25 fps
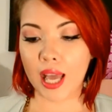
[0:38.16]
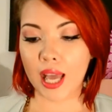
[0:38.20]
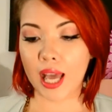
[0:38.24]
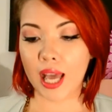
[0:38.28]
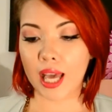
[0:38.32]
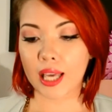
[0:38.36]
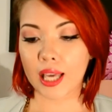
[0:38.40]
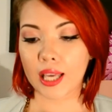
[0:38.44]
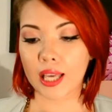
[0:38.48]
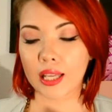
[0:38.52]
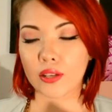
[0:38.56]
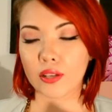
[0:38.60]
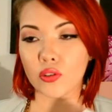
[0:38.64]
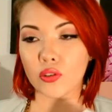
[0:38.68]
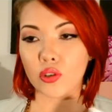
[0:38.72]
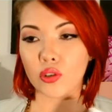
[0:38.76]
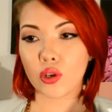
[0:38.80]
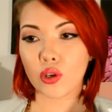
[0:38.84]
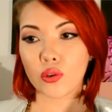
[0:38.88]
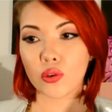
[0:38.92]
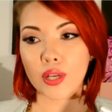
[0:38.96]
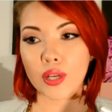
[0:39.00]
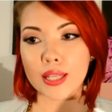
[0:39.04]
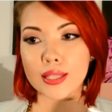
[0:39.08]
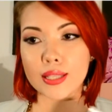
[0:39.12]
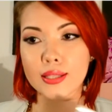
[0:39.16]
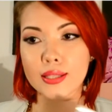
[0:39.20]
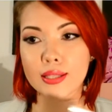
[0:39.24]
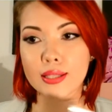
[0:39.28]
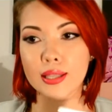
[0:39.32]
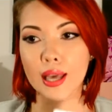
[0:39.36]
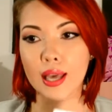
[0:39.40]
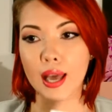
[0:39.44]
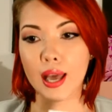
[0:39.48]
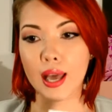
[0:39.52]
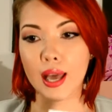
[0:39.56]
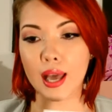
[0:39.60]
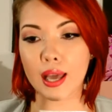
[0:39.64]
I noticed
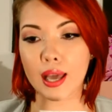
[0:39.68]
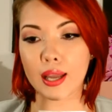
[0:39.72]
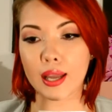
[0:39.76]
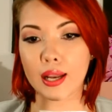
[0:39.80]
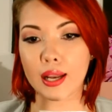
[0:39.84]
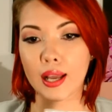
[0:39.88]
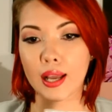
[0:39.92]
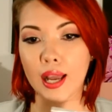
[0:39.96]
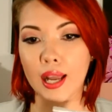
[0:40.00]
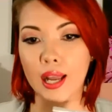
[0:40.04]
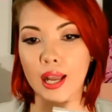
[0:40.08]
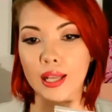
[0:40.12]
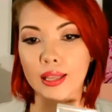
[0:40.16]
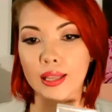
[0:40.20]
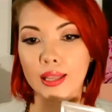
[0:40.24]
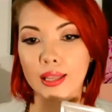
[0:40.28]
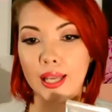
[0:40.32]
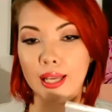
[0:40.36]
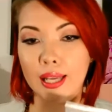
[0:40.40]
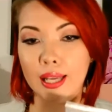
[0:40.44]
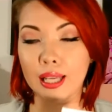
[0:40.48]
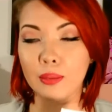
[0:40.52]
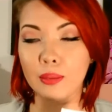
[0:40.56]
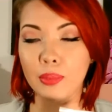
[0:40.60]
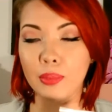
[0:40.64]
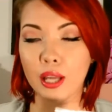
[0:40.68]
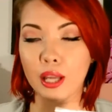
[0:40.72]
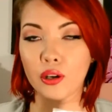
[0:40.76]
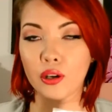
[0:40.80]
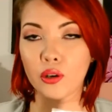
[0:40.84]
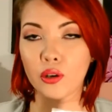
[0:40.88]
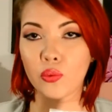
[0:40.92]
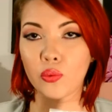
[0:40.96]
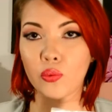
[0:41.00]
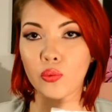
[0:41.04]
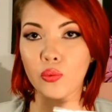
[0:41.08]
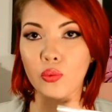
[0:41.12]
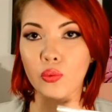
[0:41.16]
that I like it
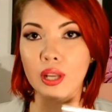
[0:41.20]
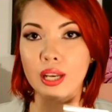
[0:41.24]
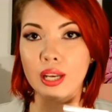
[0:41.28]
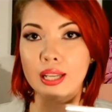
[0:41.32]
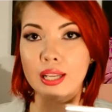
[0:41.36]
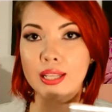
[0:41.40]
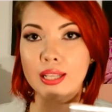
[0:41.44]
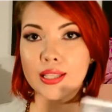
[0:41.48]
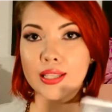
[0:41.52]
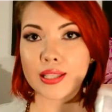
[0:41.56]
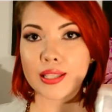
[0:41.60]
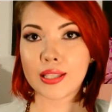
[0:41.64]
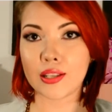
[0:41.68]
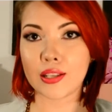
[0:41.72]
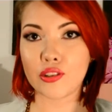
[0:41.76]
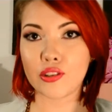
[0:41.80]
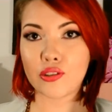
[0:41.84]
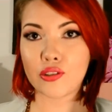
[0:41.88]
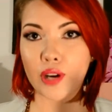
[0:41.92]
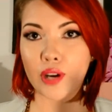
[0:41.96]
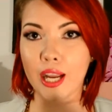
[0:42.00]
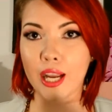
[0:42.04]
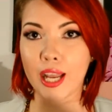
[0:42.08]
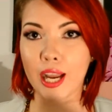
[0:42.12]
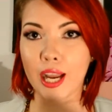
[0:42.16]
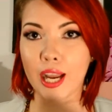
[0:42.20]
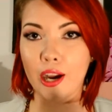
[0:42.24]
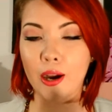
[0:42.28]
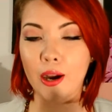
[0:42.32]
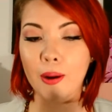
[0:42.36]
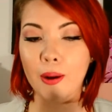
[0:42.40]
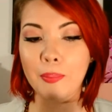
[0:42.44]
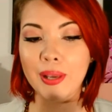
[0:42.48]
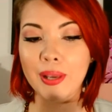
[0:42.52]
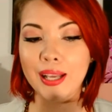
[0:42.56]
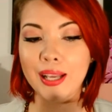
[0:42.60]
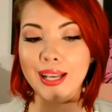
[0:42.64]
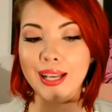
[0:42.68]
better when it's in dry
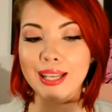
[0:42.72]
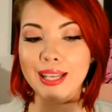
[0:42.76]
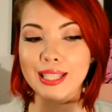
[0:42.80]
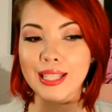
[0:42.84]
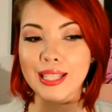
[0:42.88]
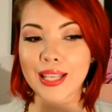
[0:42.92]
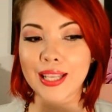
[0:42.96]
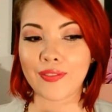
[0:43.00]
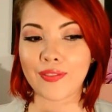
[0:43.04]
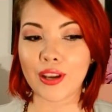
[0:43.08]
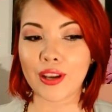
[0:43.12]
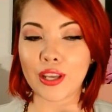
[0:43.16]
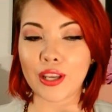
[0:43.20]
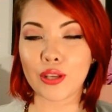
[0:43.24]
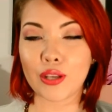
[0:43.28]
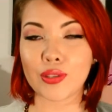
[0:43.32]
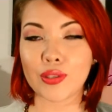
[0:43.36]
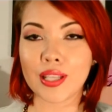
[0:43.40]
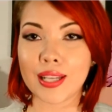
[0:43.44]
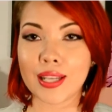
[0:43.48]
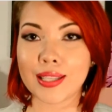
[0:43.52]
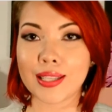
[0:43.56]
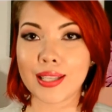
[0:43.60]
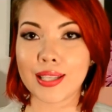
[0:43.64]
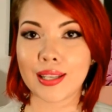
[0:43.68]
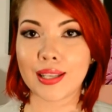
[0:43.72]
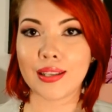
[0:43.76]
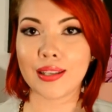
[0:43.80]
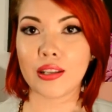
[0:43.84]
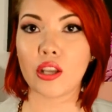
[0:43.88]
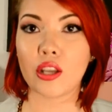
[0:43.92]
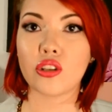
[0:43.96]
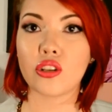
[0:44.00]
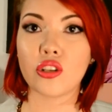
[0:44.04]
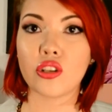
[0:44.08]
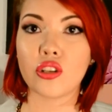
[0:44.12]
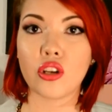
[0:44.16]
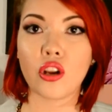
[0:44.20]
hair, because if I use it as a
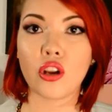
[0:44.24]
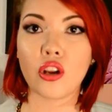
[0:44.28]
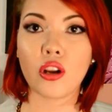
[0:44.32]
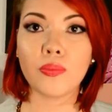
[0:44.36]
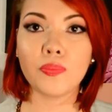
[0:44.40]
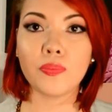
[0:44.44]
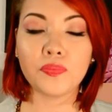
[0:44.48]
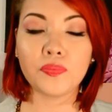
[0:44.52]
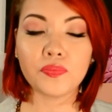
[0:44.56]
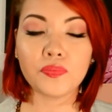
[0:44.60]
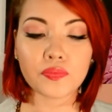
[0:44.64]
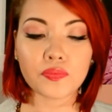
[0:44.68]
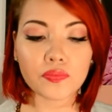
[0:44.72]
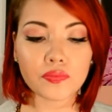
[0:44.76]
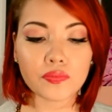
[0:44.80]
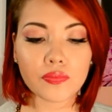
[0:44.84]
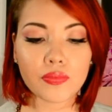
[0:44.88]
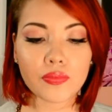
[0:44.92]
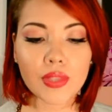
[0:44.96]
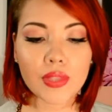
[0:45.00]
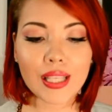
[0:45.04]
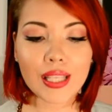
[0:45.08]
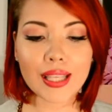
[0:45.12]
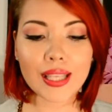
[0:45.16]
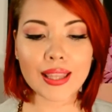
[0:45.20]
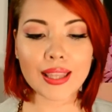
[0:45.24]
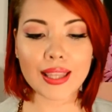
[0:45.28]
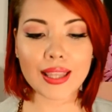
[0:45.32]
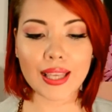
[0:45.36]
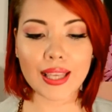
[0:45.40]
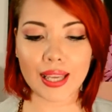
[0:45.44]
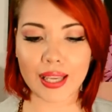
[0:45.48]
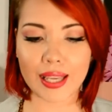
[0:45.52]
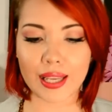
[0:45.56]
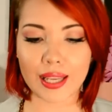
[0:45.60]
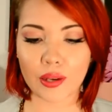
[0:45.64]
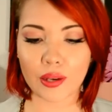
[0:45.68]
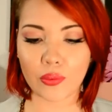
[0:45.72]
conditioner,
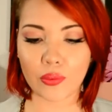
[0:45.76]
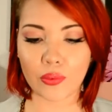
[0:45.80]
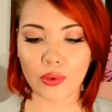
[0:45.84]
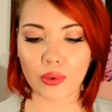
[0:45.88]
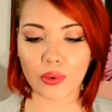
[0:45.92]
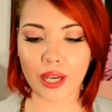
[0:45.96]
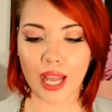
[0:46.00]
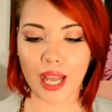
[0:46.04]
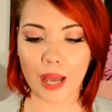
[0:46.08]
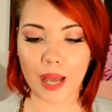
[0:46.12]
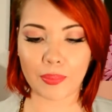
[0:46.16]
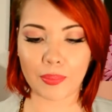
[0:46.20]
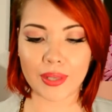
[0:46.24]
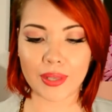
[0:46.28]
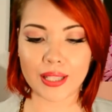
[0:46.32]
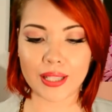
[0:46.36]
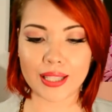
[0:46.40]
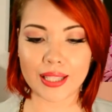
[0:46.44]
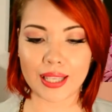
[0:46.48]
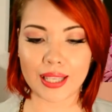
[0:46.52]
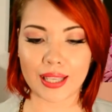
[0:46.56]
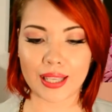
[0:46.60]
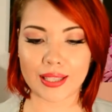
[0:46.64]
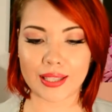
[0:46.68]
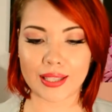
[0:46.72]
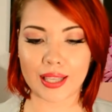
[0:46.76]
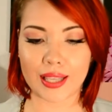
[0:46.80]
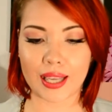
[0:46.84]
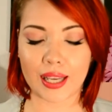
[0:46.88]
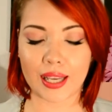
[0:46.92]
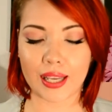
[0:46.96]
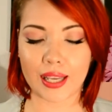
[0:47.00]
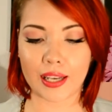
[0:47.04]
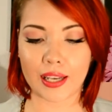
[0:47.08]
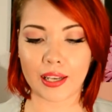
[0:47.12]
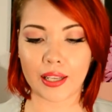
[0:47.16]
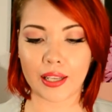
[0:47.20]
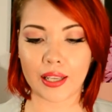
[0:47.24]
then what happens is
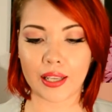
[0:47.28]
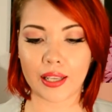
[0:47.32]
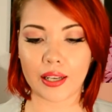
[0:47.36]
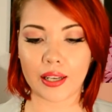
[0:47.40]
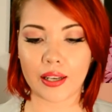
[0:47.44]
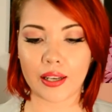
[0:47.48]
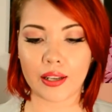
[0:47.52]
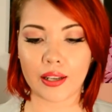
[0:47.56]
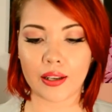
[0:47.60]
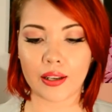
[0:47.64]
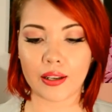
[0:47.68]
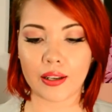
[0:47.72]
that it